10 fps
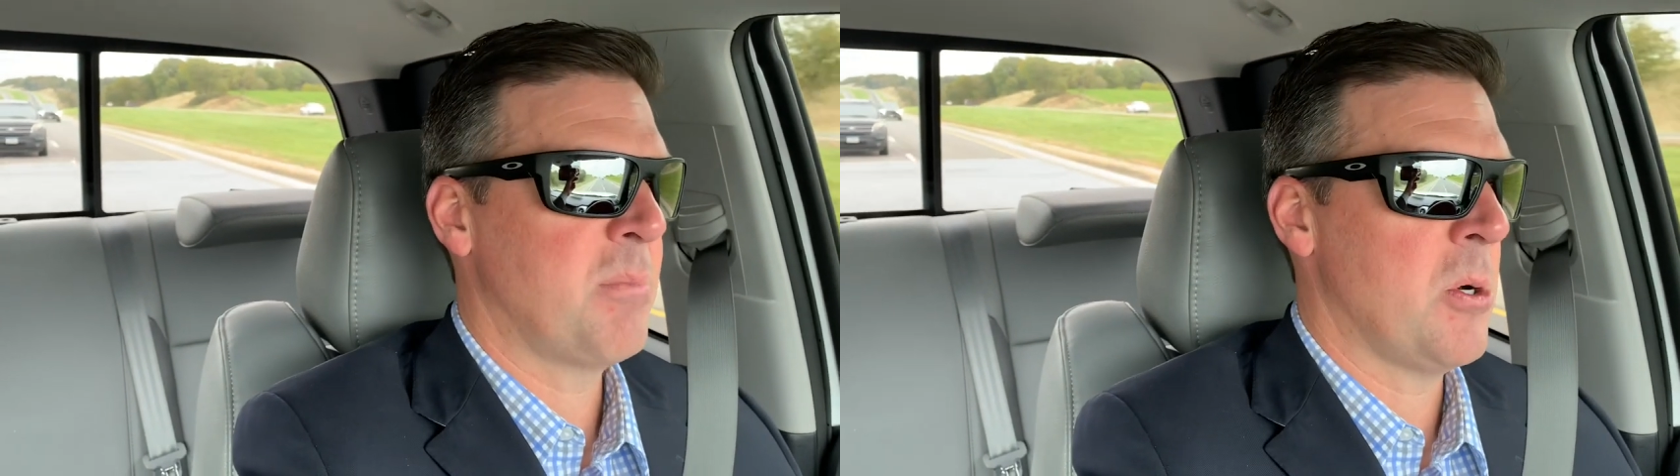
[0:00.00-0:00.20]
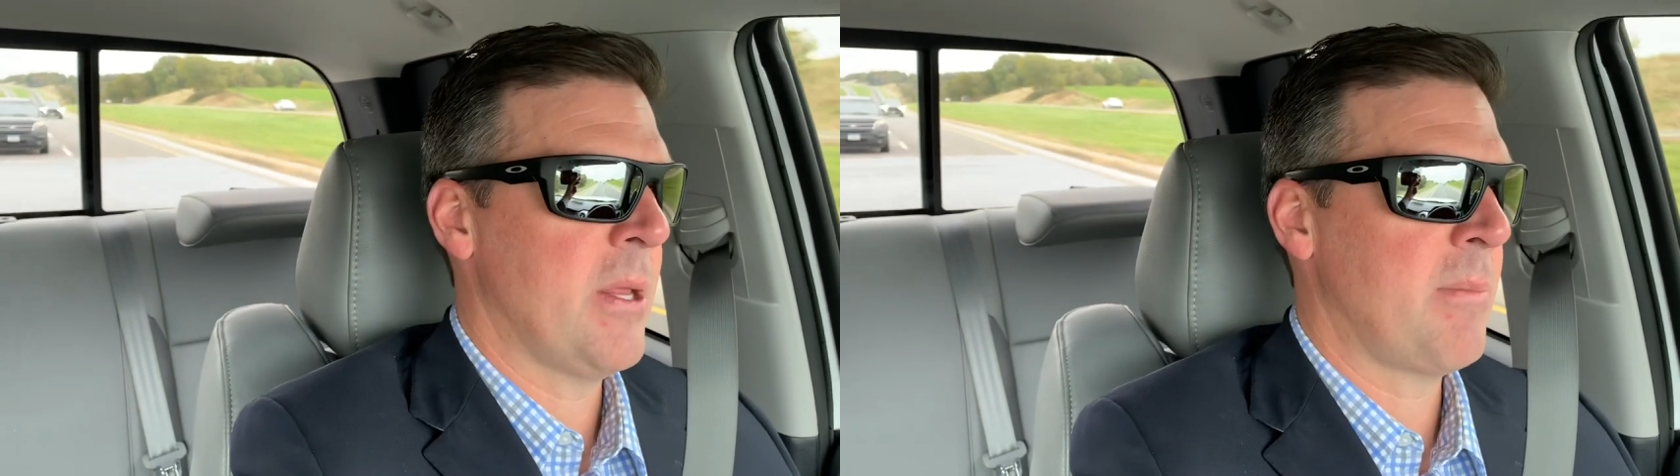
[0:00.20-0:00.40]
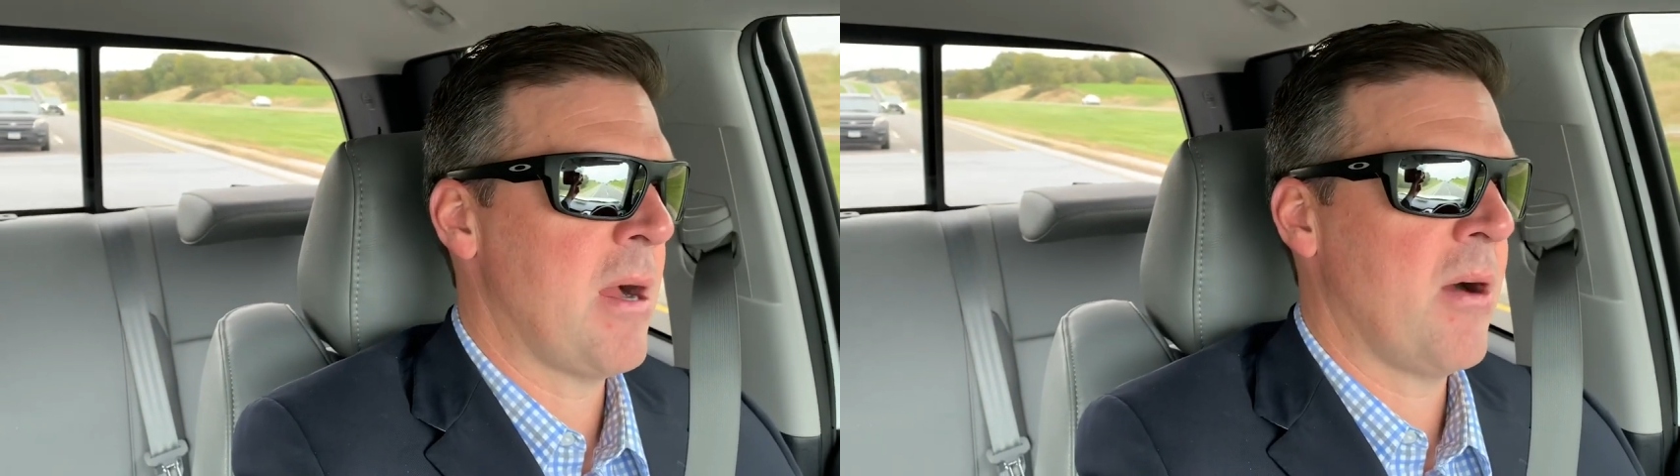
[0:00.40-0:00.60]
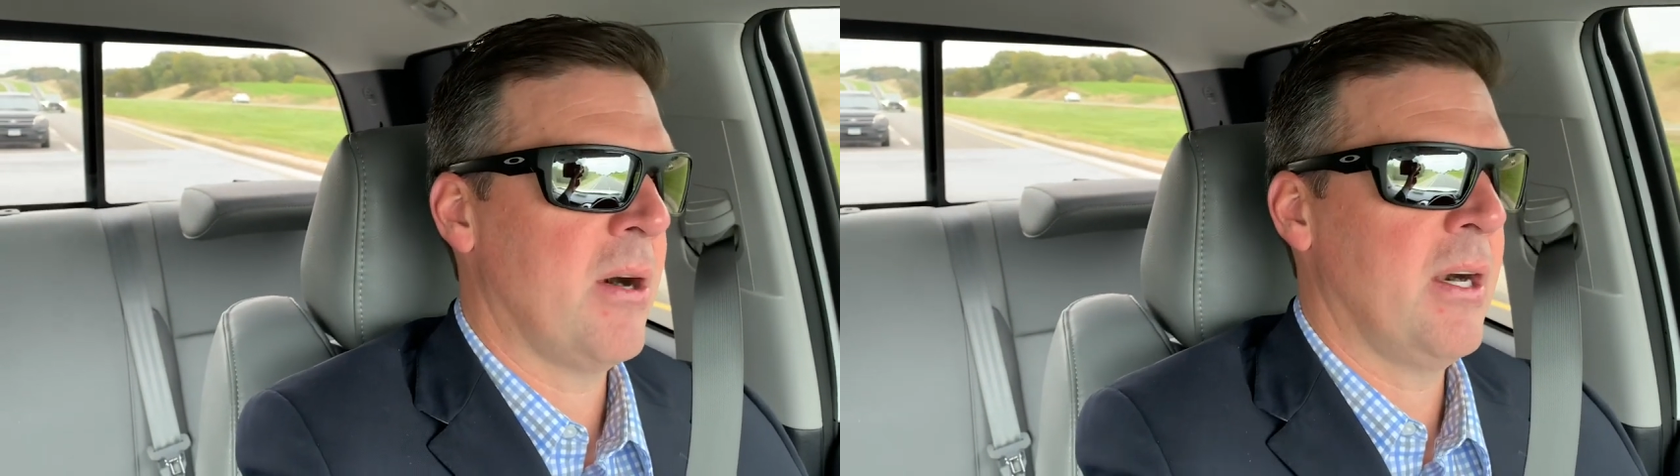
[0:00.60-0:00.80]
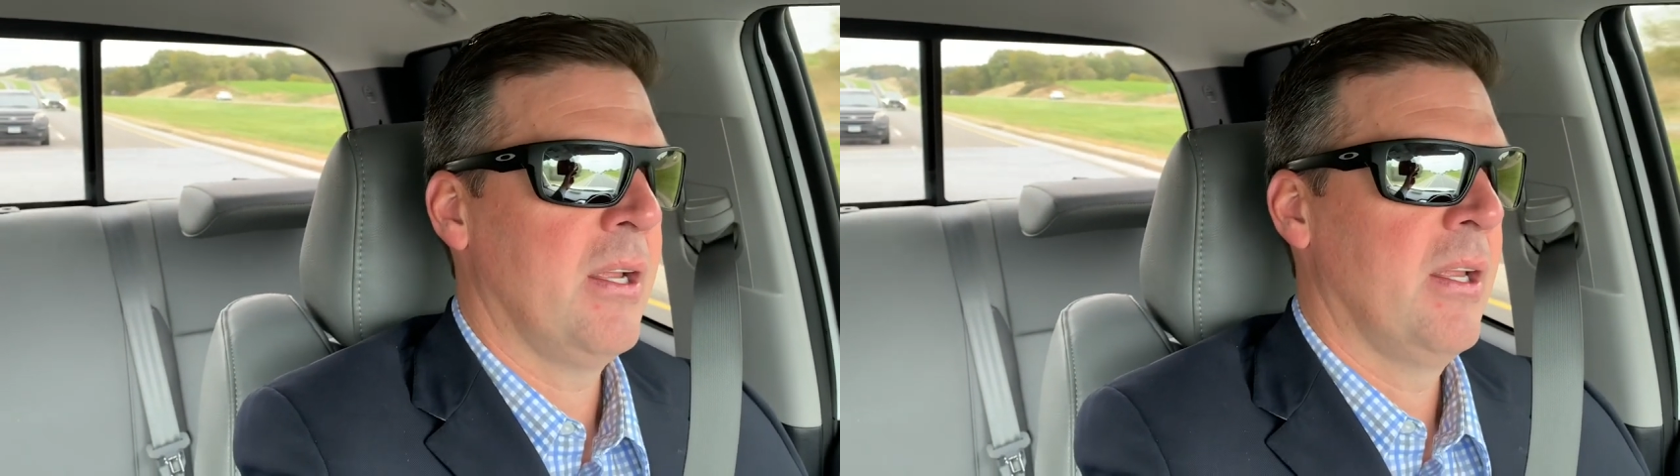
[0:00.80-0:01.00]
Pulling
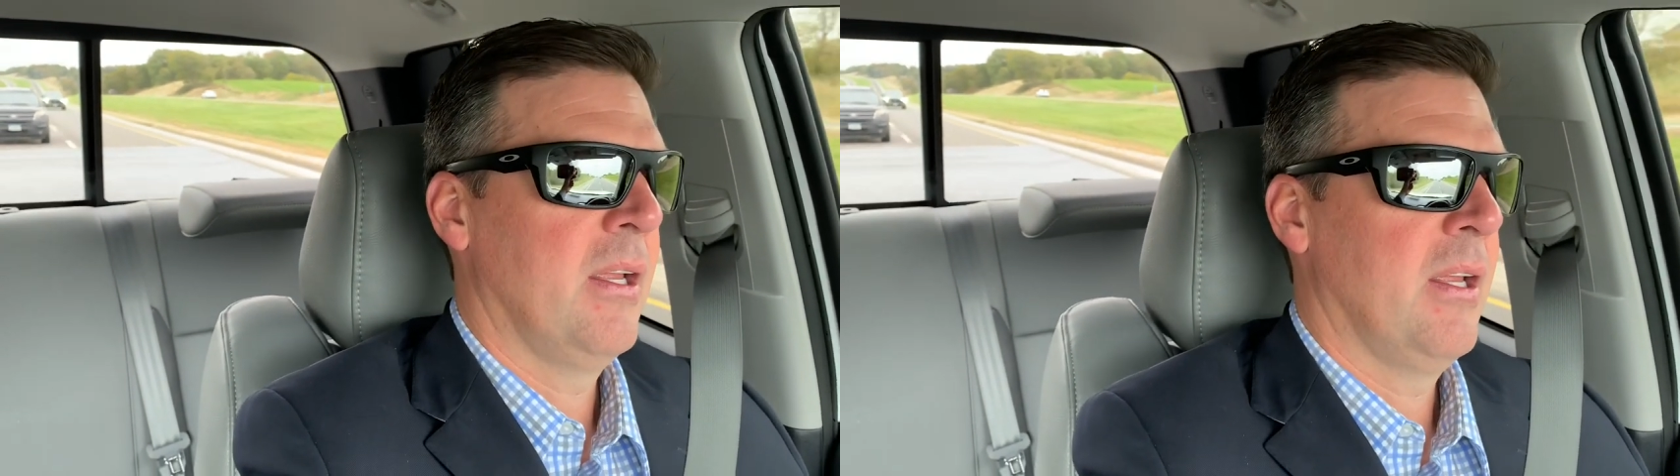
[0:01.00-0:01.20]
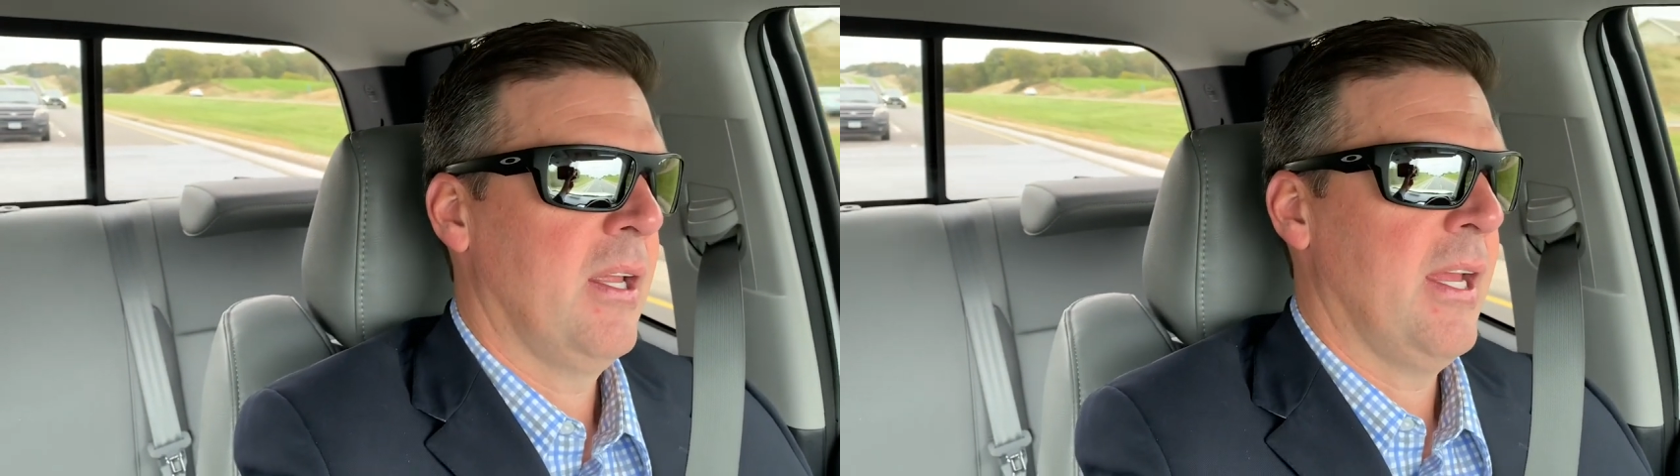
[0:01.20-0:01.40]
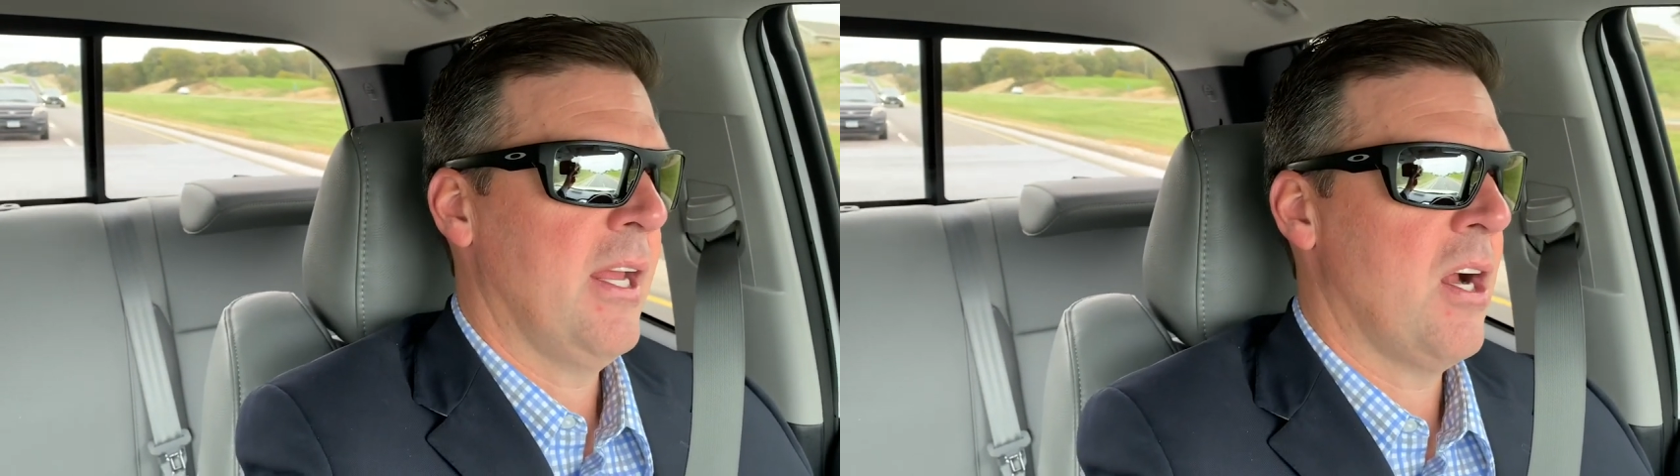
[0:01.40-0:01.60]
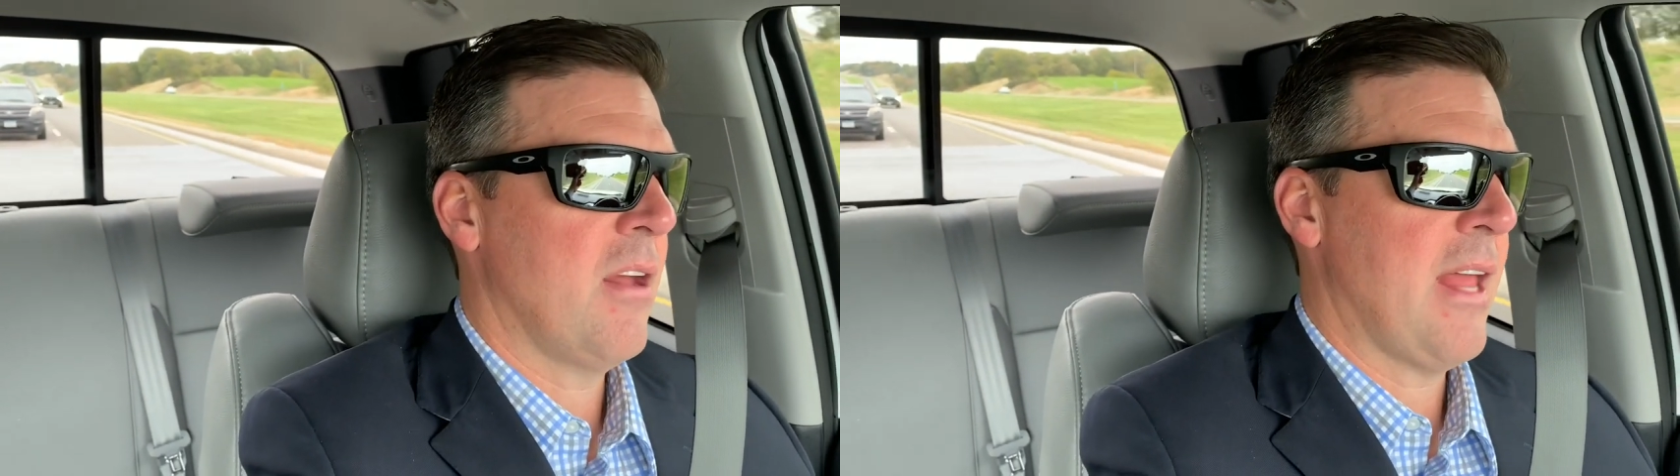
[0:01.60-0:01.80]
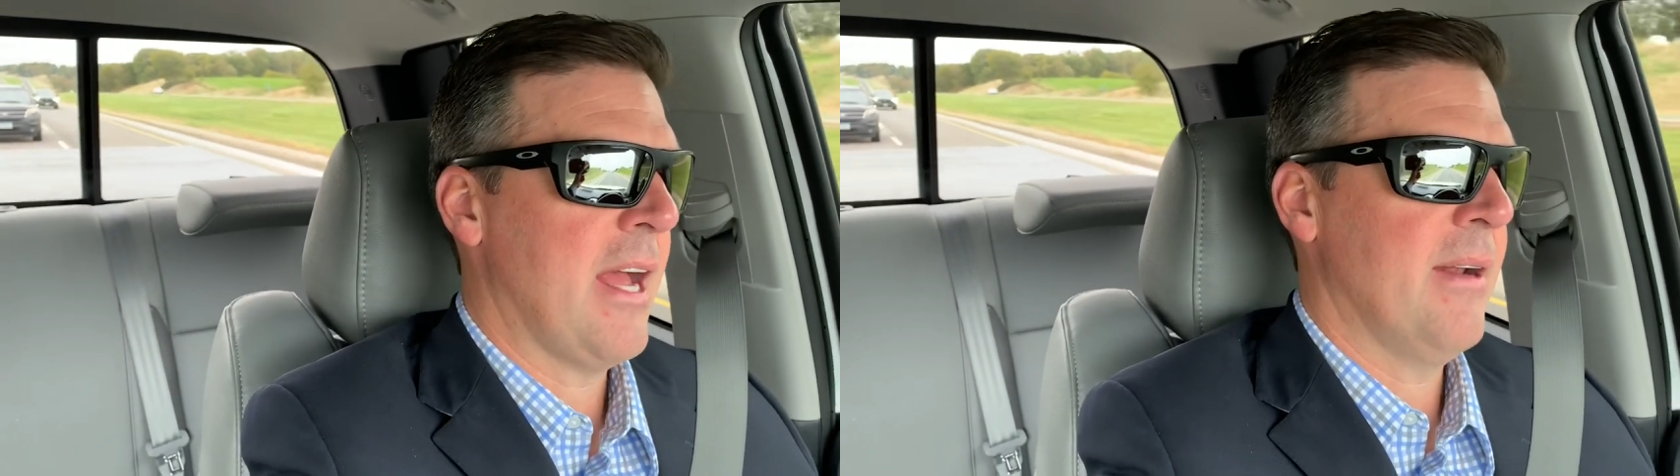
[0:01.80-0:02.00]
power and all
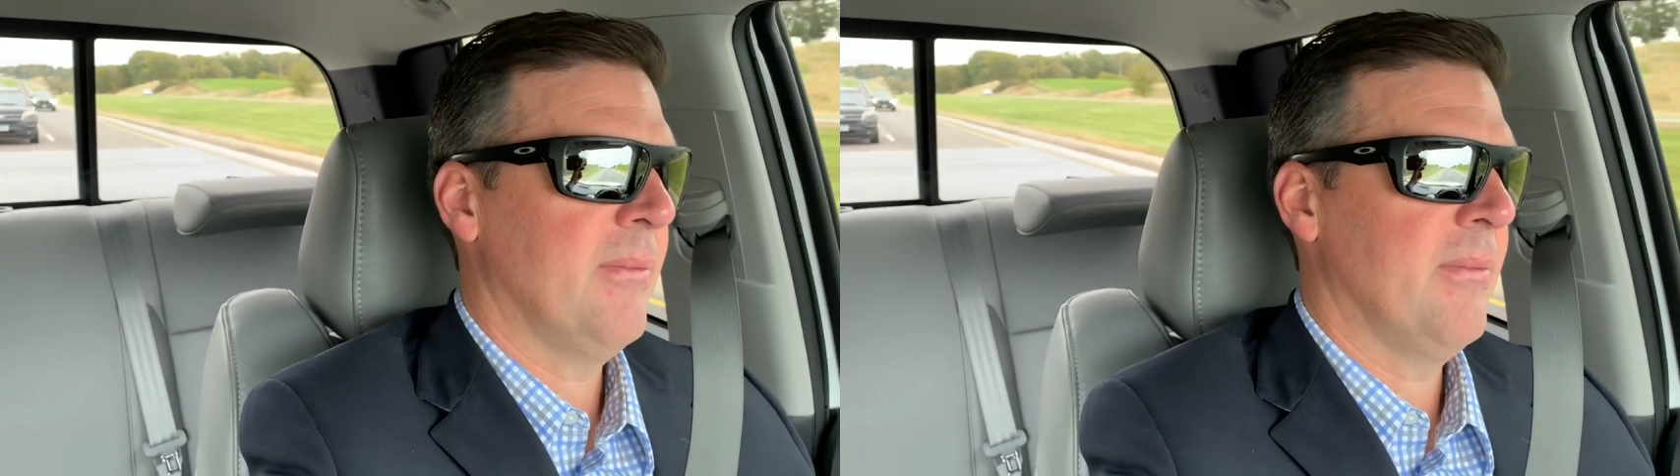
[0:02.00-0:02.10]
that.